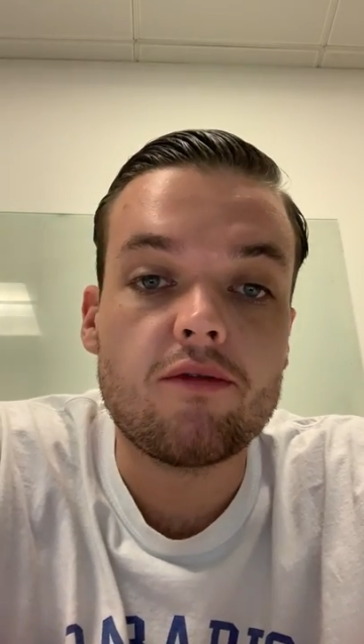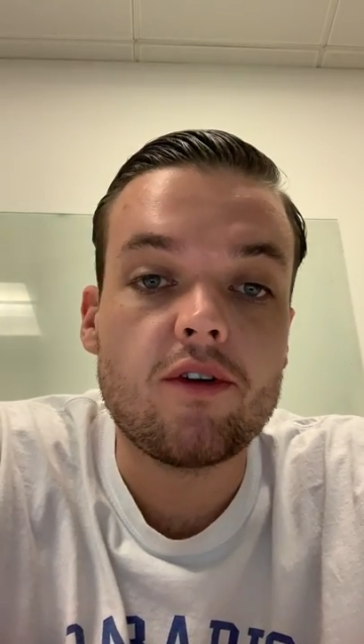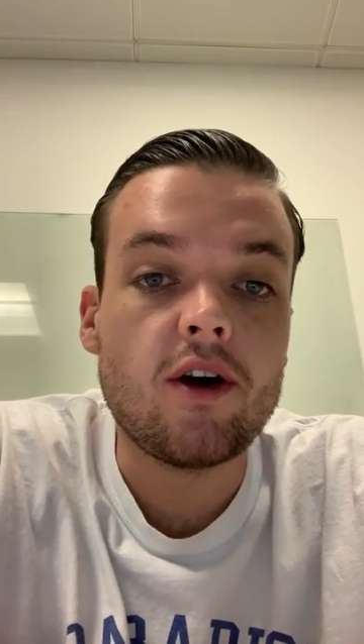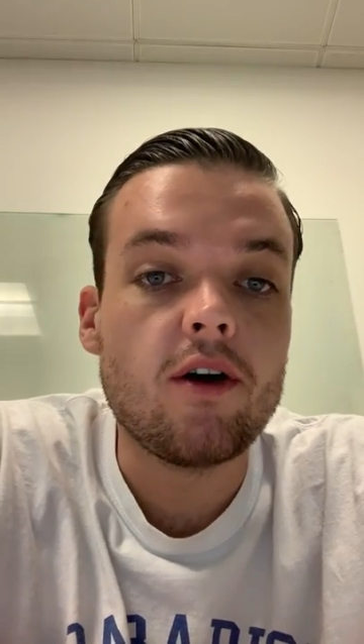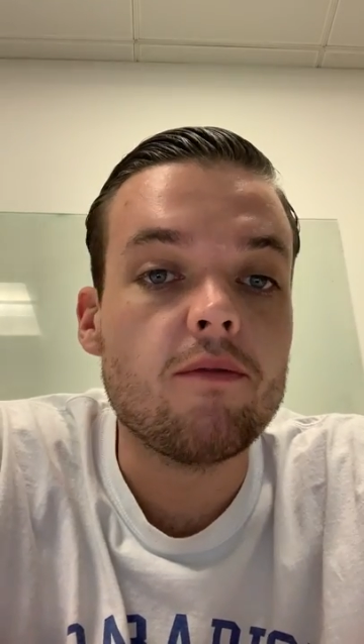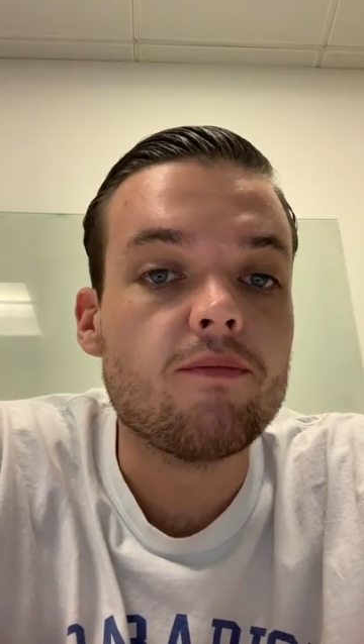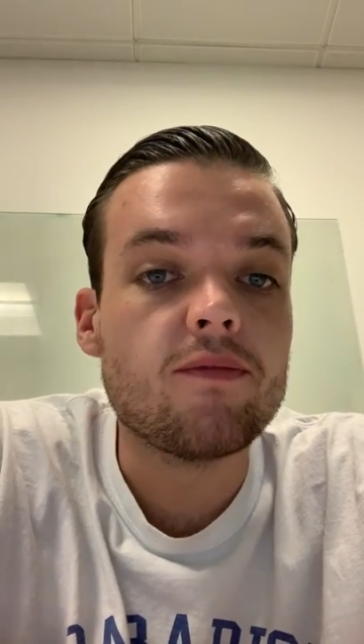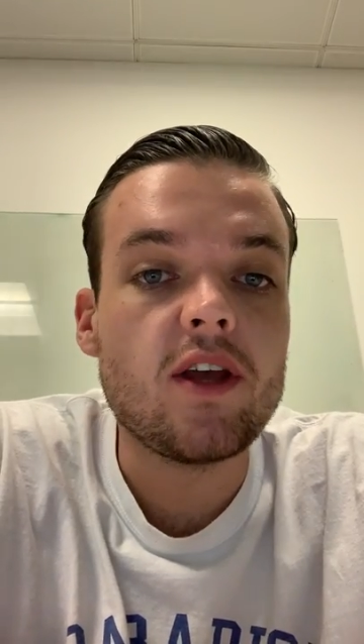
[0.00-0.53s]

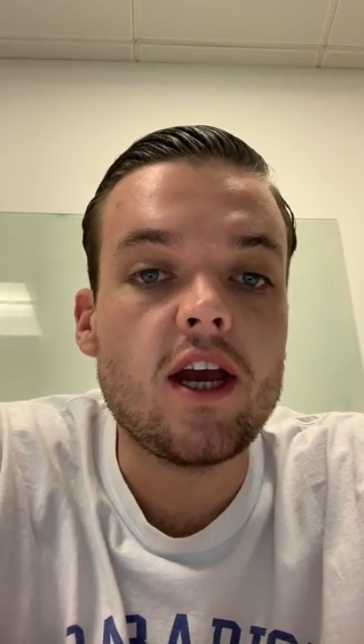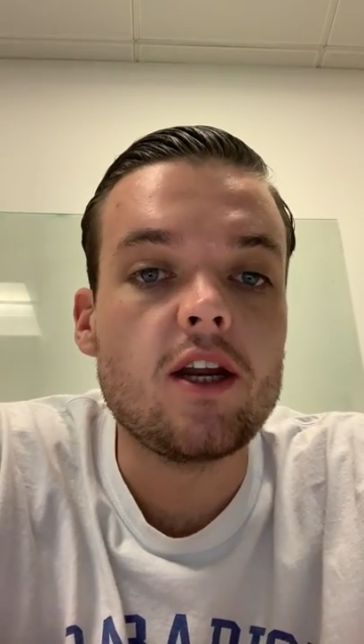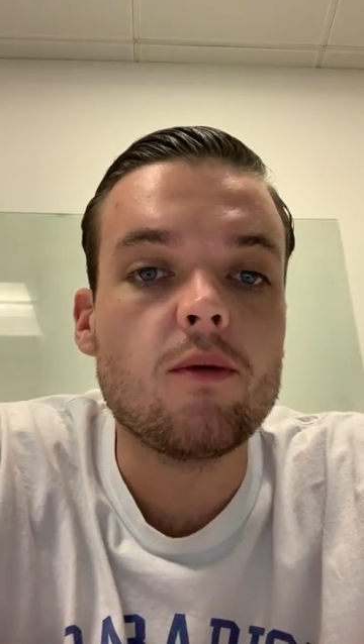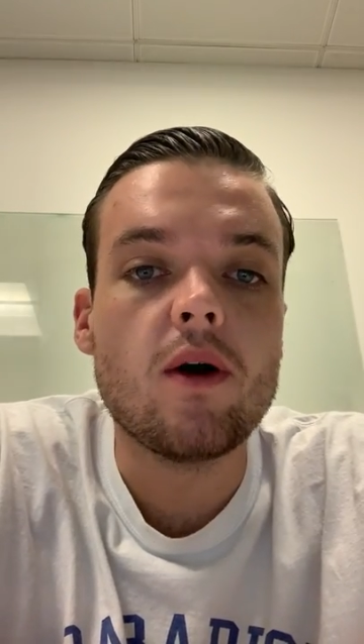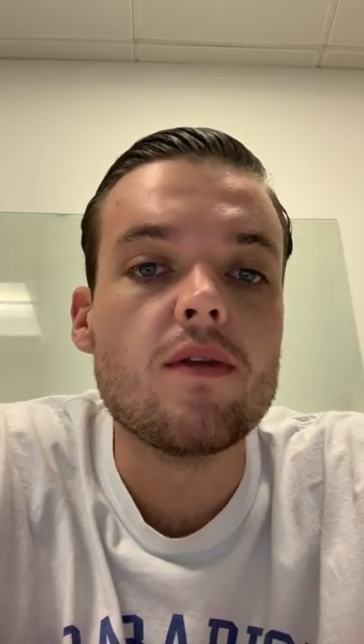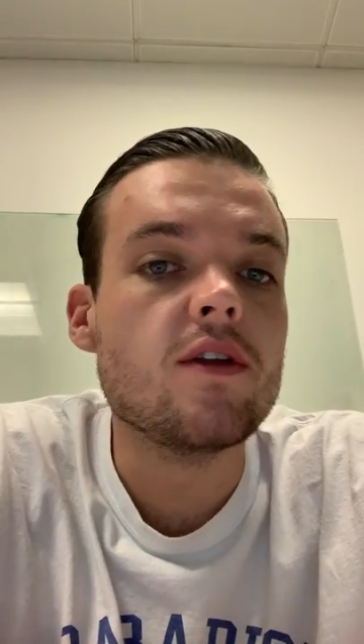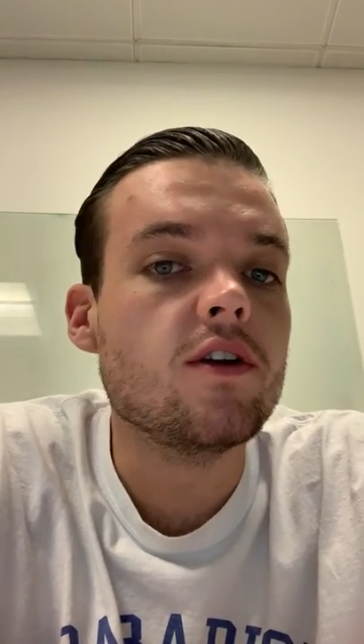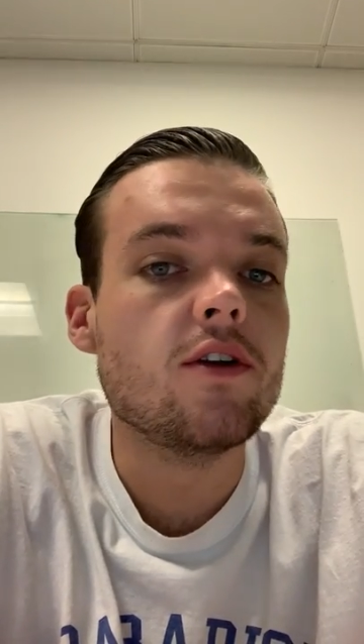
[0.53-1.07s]
Um,
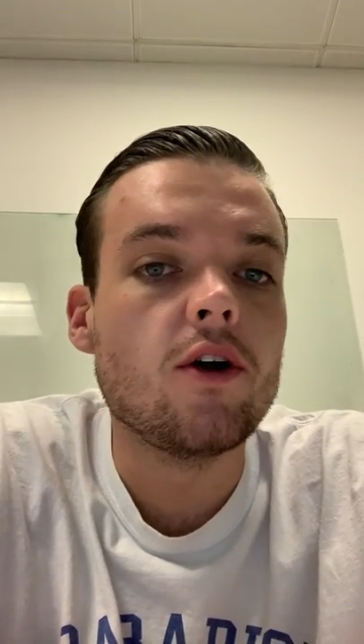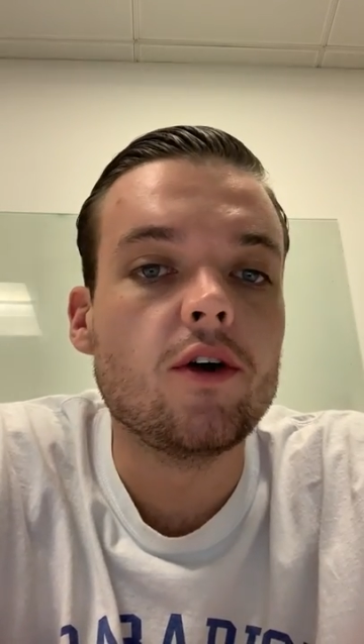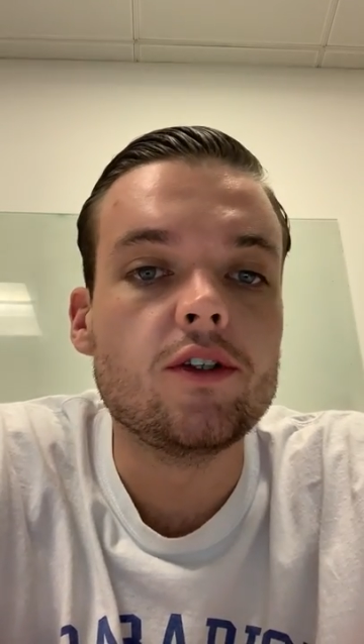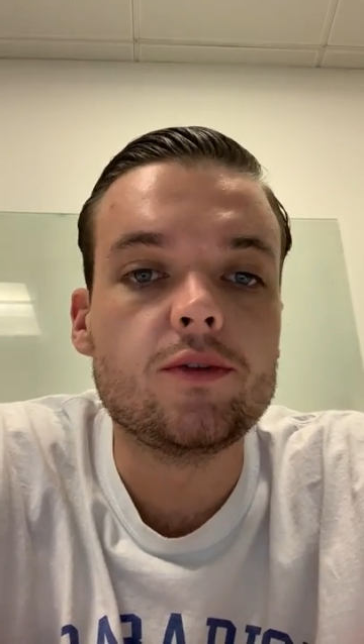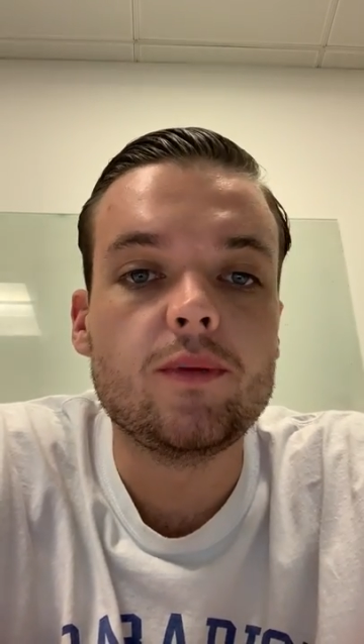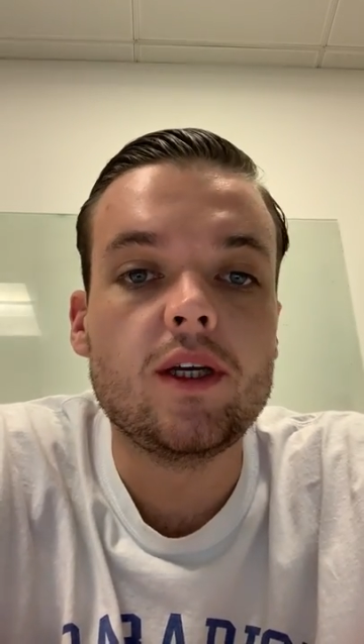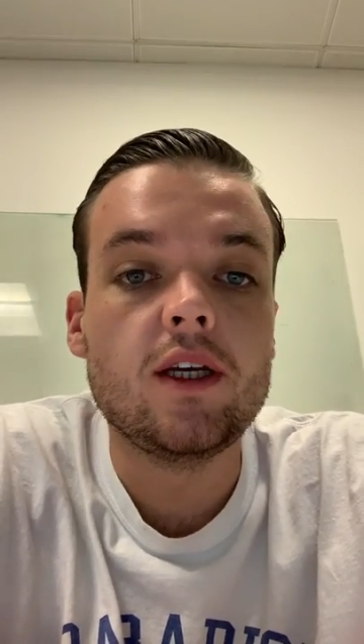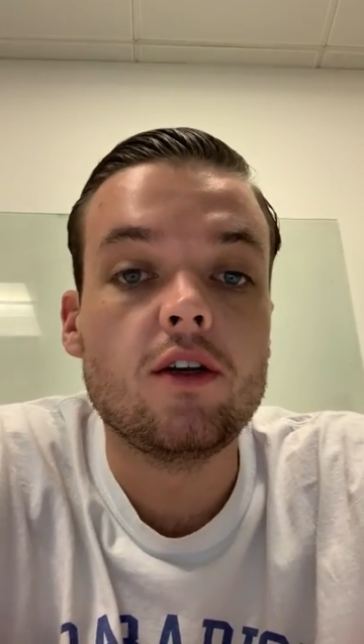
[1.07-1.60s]
anyone that
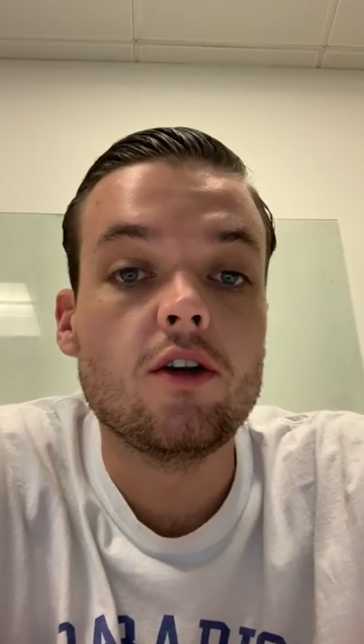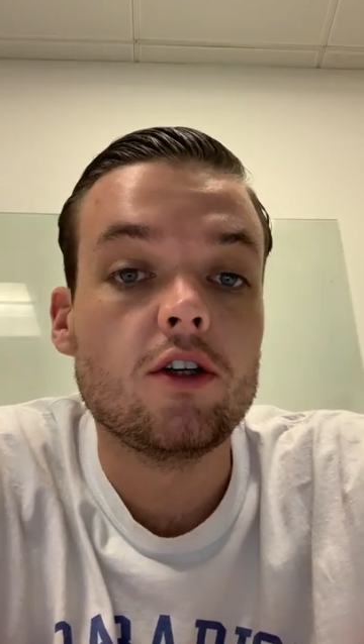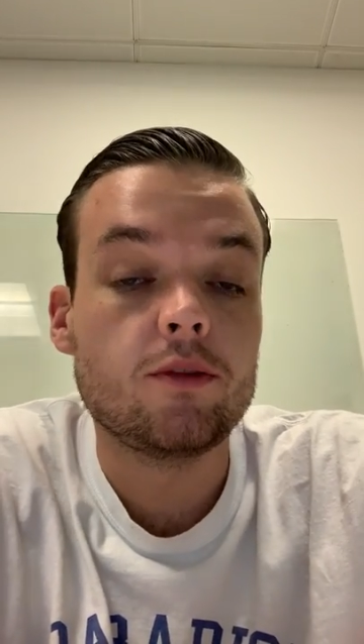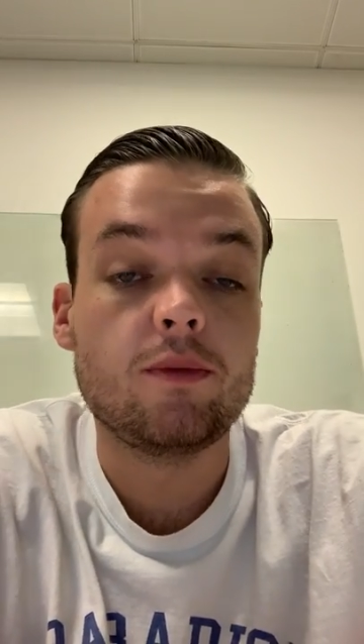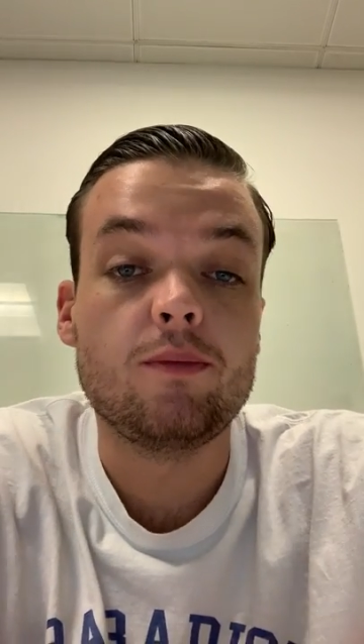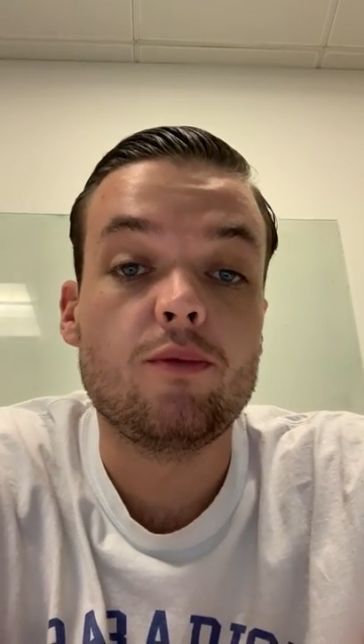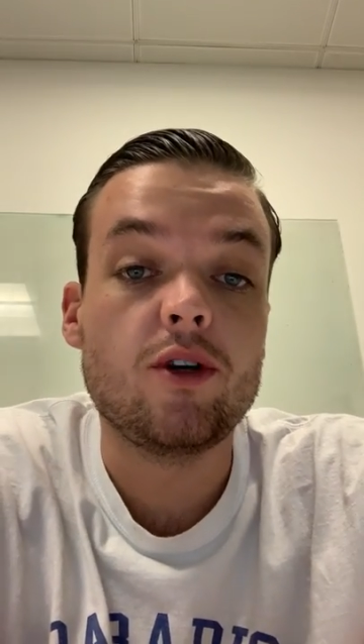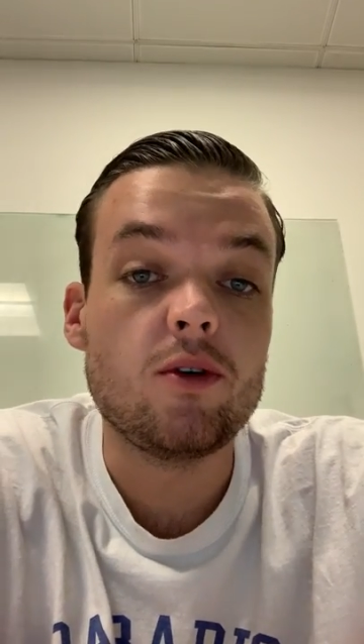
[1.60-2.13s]
knows me and knows
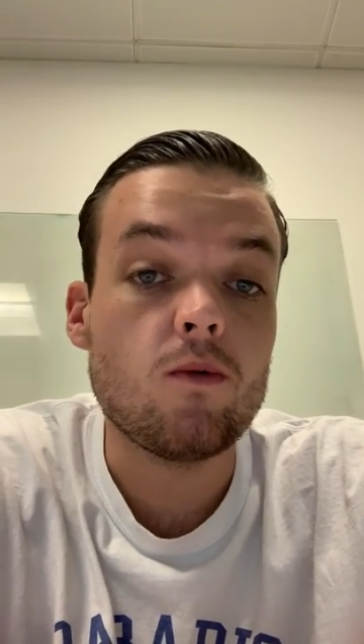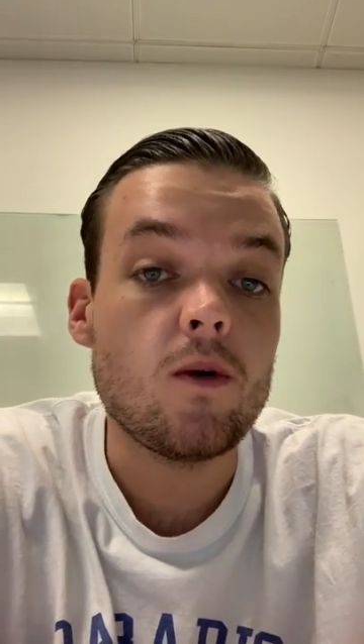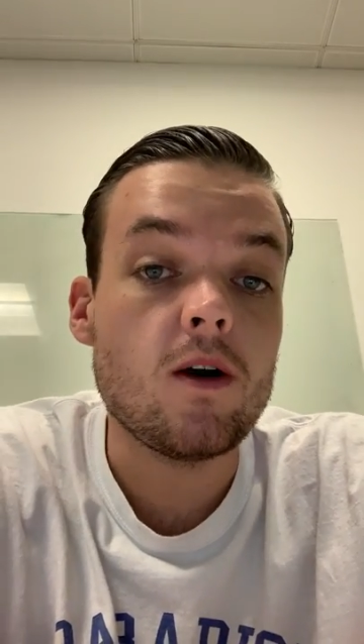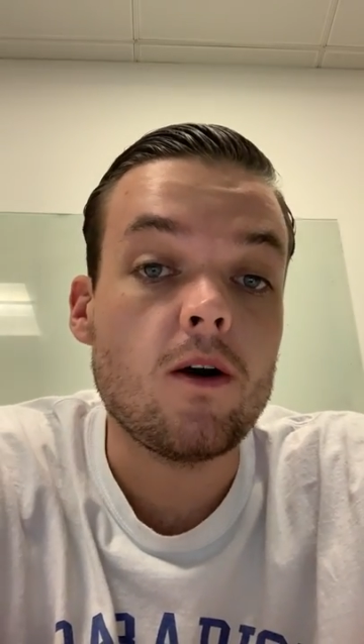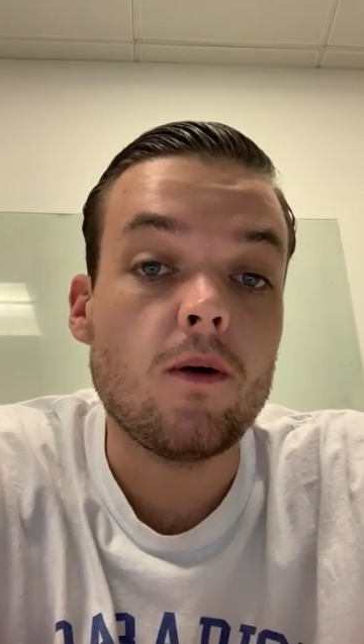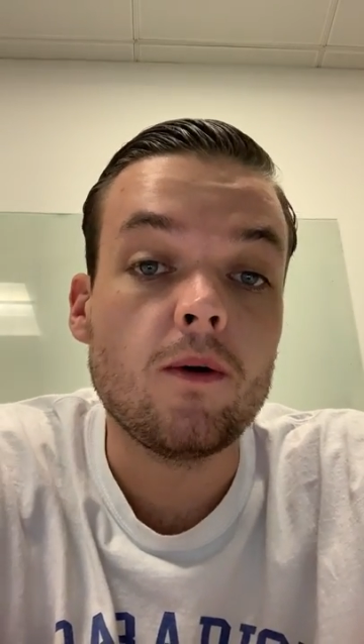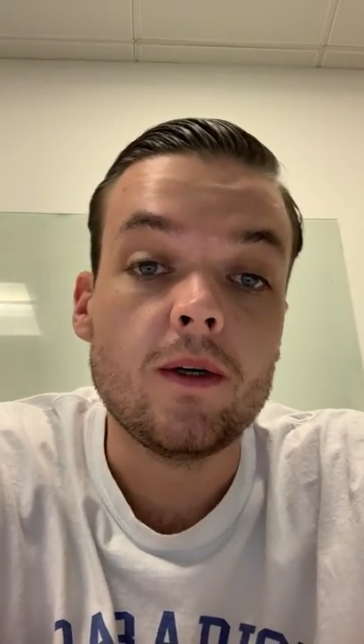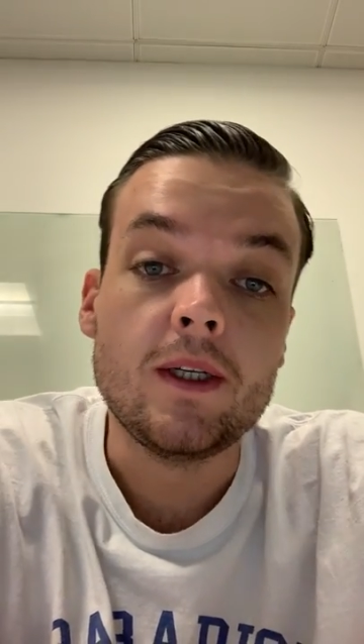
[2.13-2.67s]
me pretty
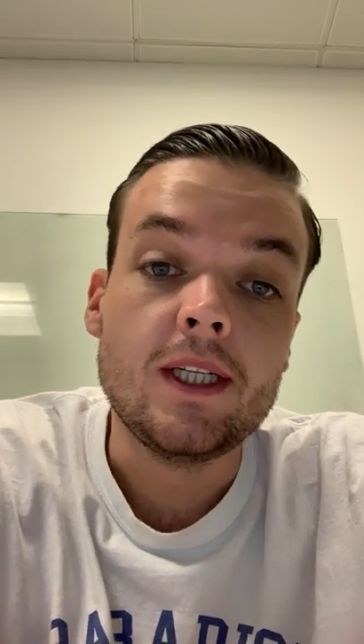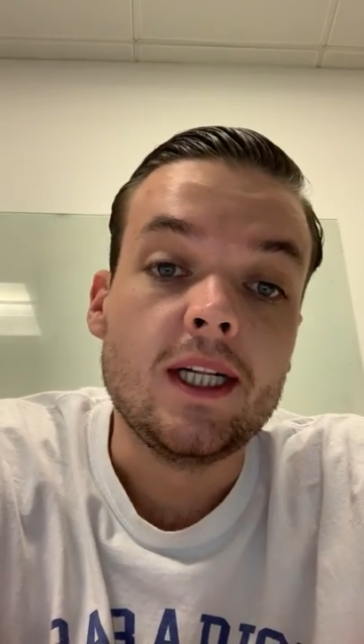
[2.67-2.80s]
well,